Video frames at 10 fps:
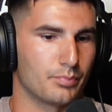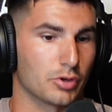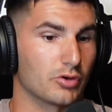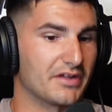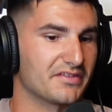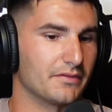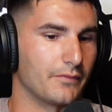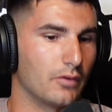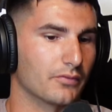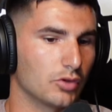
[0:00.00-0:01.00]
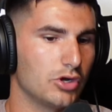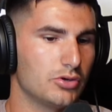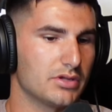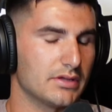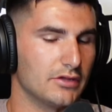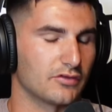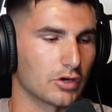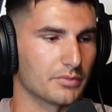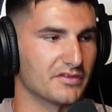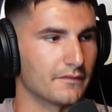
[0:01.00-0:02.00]
progressive overload in
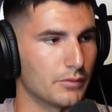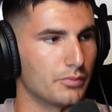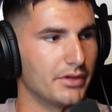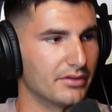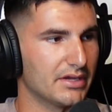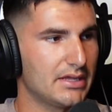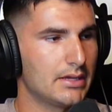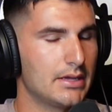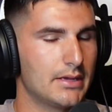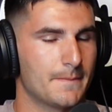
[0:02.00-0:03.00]
terms of mobility.